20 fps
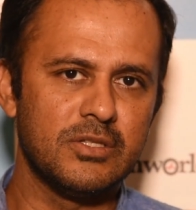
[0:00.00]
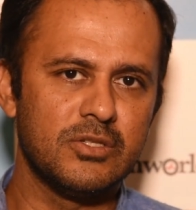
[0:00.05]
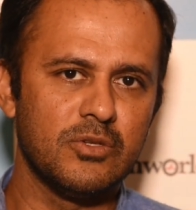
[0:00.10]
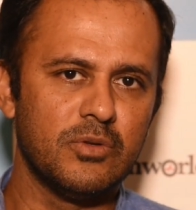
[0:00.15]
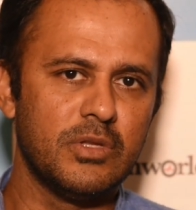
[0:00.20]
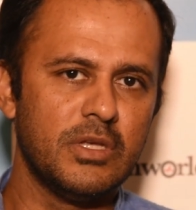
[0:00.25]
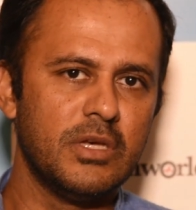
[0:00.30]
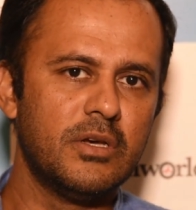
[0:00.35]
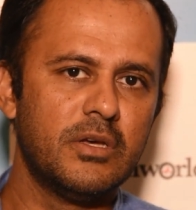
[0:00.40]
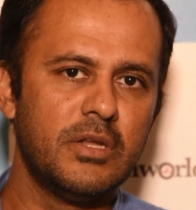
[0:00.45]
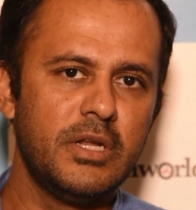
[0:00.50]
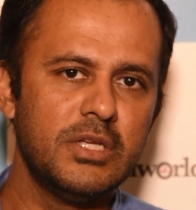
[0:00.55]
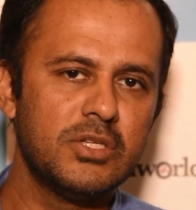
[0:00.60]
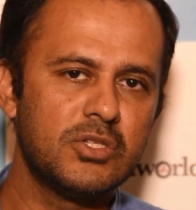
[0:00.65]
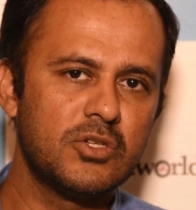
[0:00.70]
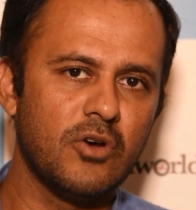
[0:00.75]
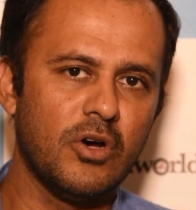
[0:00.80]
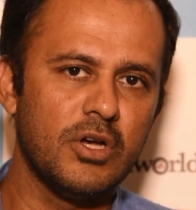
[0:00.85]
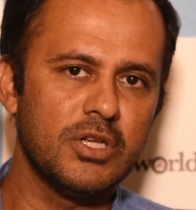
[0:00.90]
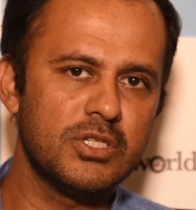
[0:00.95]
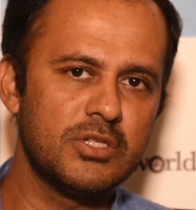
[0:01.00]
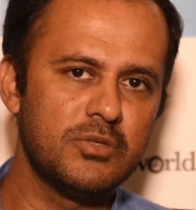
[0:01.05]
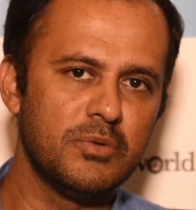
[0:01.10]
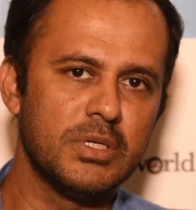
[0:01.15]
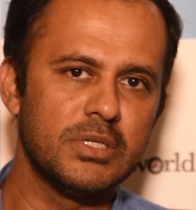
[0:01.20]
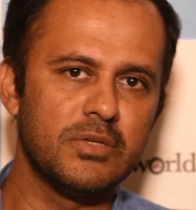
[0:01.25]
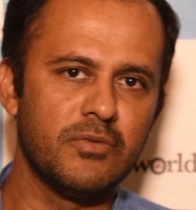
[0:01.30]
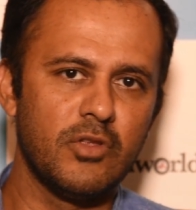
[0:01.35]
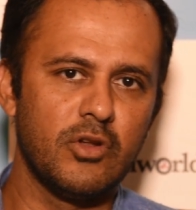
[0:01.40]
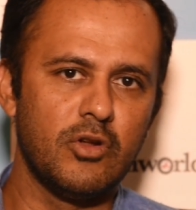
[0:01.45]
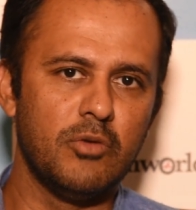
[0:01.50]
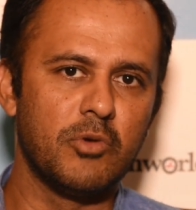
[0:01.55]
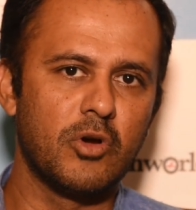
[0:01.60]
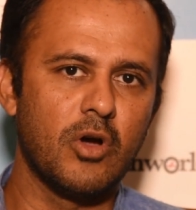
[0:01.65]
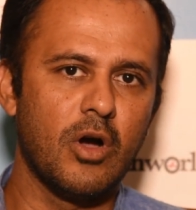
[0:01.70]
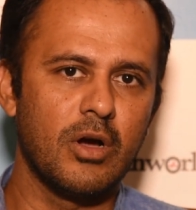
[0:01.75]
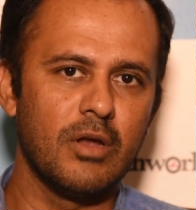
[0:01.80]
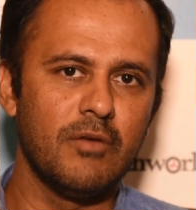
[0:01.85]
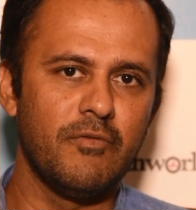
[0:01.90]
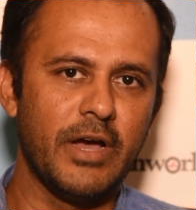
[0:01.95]
So the increased cost to us of the
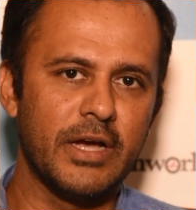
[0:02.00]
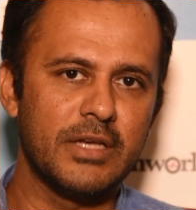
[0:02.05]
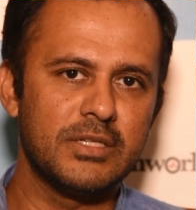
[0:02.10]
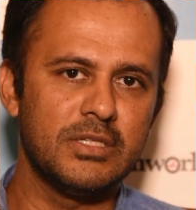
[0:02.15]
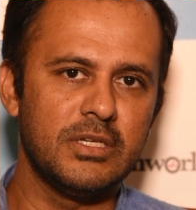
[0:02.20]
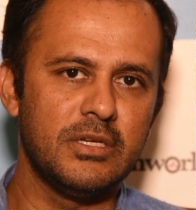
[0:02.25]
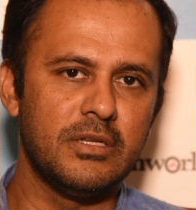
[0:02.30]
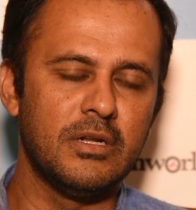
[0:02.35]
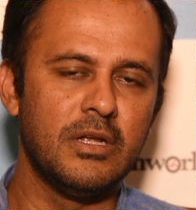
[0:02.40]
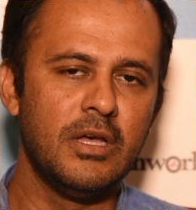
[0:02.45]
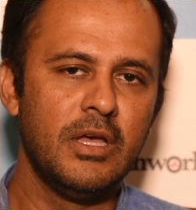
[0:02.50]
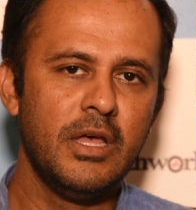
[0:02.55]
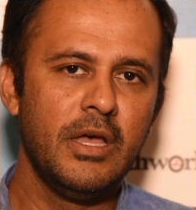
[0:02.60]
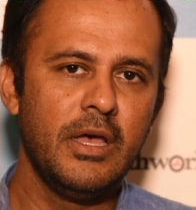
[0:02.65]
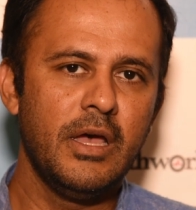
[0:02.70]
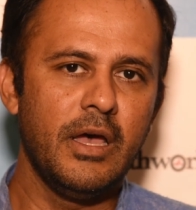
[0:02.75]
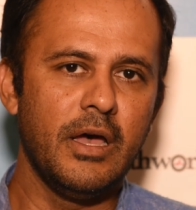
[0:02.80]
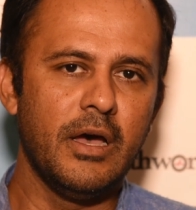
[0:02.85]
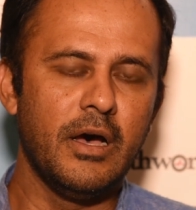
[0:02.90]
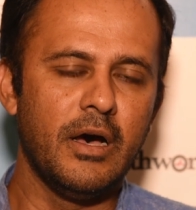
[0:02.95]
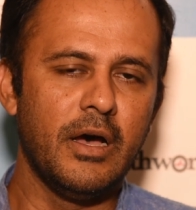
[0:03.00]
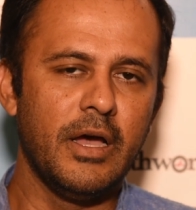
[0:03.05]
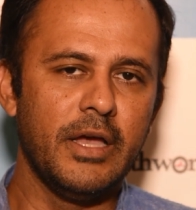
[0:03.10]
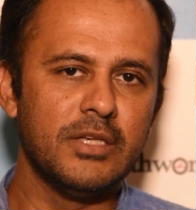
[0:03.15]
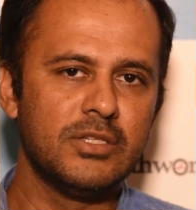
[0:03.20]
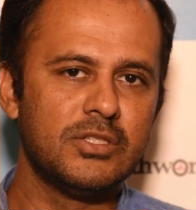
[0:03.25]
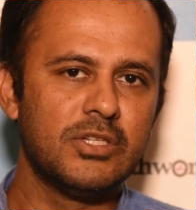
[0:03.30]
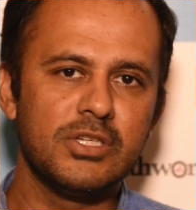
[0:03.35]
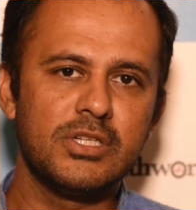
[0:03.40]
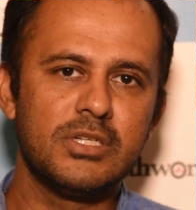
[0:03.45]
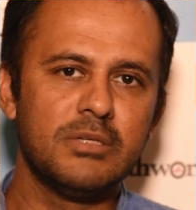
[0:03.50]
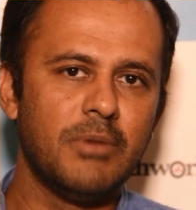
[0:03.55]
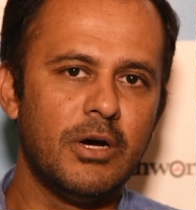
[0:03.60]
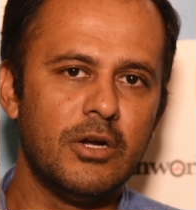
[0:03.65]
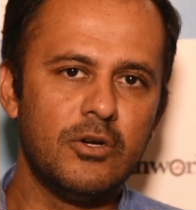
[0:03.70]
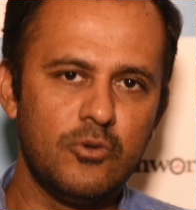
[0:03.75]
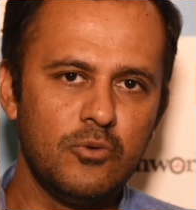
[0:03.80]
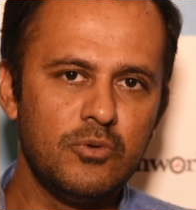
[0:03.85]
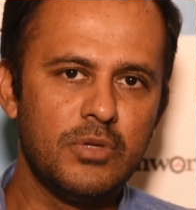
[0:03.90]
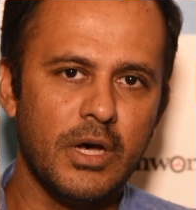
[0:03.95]
pneumococcal vaccine is just
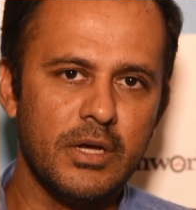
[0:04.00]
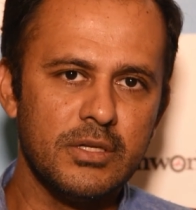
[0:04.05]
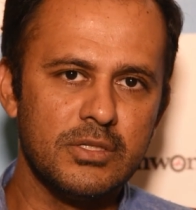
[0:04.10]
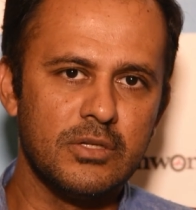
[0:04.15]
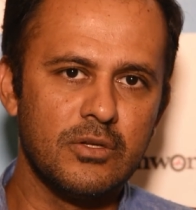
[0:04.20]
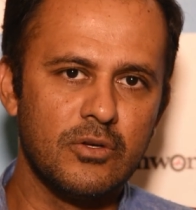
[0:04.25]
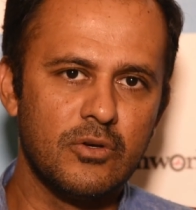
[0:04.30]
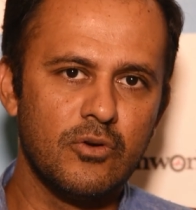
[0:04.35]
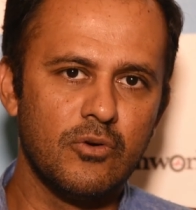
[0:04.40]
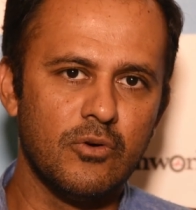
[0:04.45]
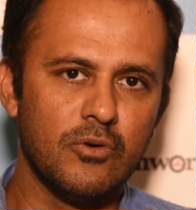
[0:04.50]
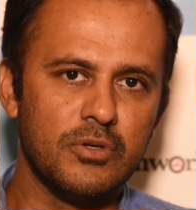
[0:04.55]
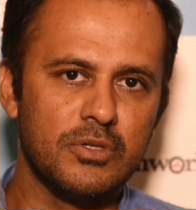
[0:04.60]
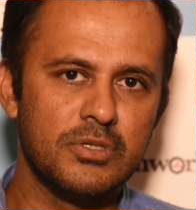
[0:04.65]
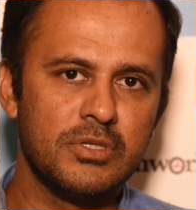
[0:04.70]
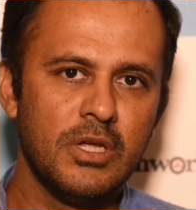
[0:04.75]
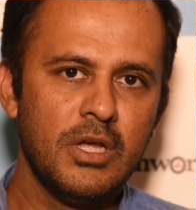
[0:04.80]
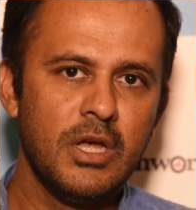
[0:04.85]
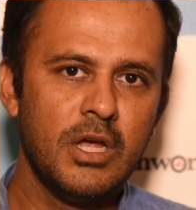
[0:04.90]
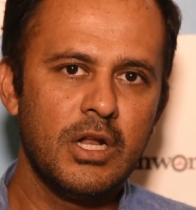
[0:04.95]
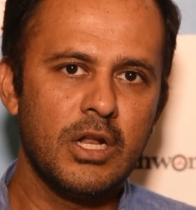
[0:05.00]
about 2,000 crores.